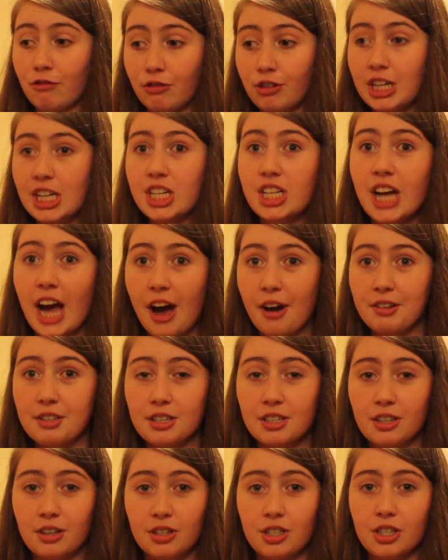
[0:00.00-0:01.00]
reach out
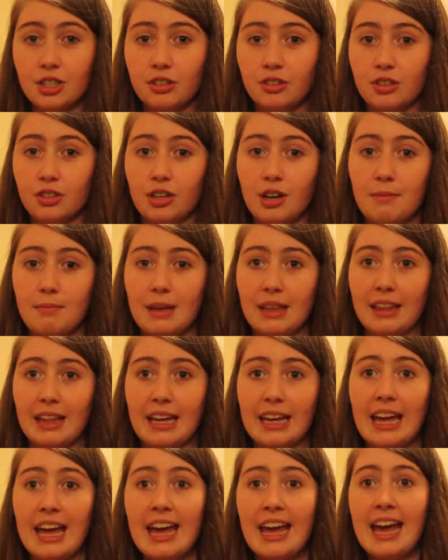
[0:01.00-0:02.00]
to their children and be like,